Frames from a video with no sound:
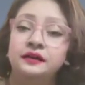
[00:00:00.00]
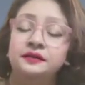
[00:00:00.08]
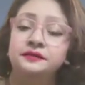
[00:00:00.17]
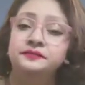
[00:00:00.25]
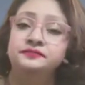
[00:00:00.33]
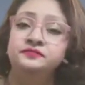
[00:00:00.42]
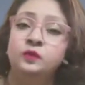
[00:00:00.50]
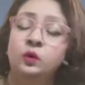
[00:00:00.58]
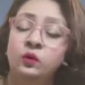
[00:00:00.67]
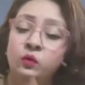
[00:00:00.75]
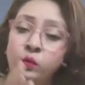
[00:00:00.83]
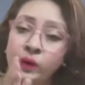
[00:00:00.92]

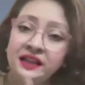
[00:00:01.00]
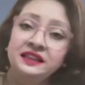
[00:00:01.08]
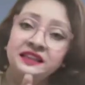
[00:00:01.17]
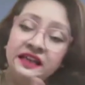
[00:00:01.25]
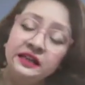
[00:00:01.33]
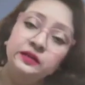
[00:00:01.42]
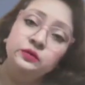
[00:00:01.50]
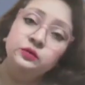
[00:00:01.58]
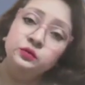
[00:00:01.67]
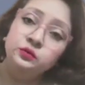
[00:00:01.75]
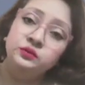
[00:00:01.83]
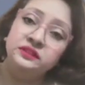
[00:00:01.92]
One thing
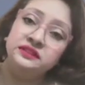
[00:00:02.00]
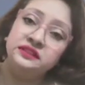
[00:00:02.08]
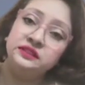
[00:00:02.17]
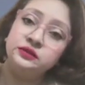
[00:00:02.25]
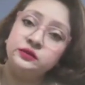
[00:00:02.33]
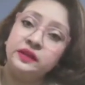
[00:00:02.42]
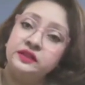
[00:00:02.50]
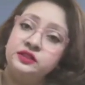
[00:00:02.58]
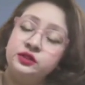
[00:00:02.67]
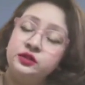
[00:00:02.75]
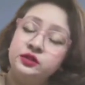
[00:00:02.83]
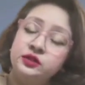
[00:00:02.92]
to do this is to
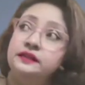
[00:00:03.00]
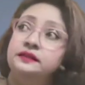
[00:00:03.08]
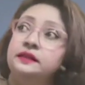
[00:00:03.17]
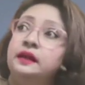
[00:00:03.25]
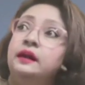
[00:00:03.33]
ensure that